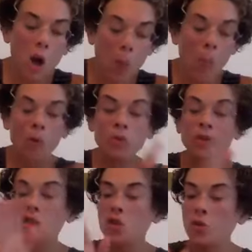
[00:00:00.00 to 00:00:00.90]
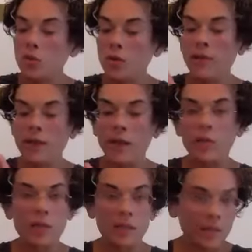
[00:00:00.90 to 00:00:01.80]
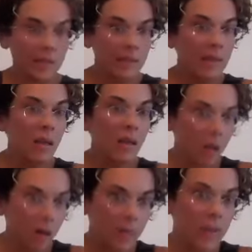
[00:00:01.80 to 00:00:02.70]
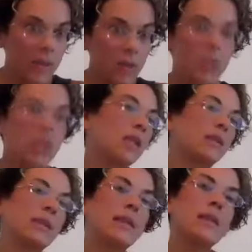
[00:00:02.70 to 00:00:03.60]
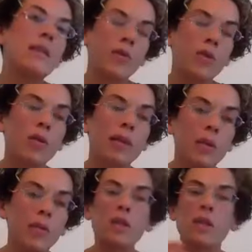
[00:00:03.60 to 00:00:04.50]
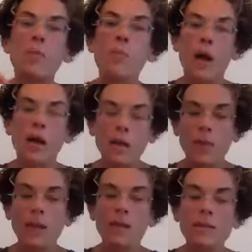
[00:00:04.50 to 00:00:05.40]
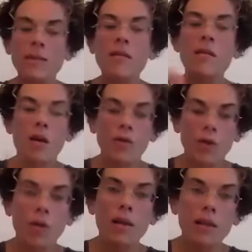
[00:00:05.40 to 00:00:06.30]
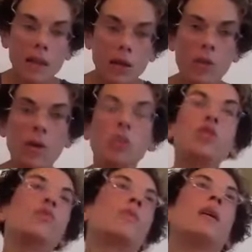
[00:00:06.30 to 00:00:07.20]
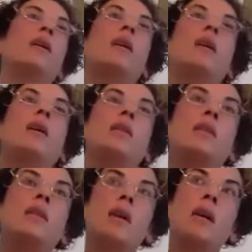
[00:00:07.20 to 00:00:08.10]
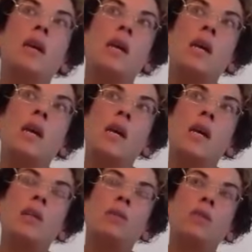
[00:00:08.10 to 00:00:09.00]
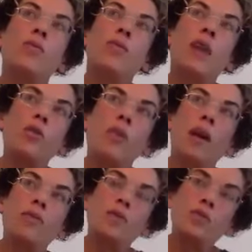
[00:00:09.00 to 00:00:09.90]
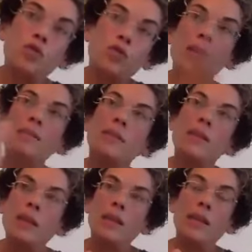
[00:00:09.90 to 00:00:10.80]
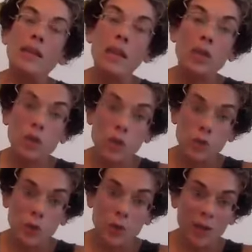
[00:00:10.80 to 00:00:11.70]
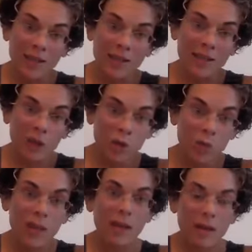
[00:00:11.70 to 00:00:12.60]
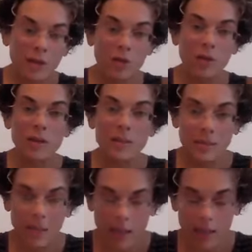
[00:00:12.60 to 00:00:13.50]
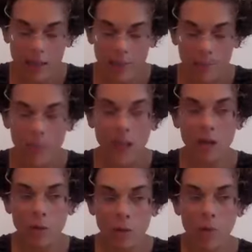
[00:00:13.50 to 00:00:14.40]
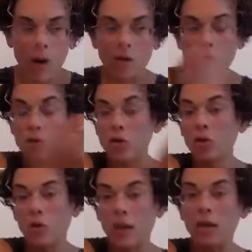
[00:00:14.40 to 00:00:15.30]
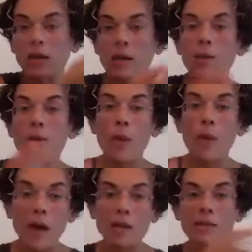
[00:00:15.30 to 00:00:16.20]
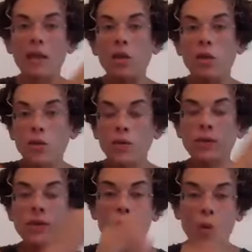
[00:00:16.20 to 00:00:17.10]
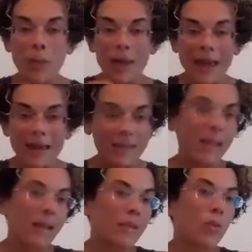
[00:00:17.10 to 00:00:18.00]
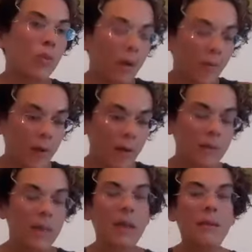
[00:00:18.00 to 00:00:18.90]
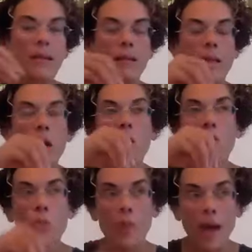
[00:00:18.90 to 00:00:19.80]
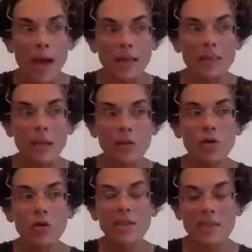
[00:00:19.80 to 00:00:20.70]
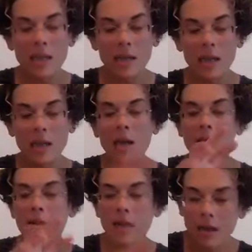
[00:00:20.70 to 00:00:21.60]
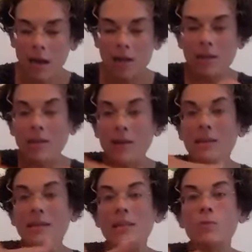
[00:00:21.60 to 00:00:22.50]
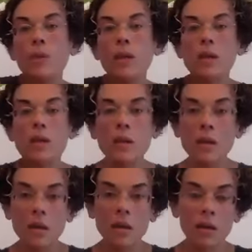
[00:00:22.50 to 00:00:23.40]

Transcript: a multitude of language. And let's think of intuition as another language, embodiment as another language, right? And so then you have to translate it into human understanding. And it requires you to look in the past. They use your past as a reference. And then the past understanding then kind of gets spinned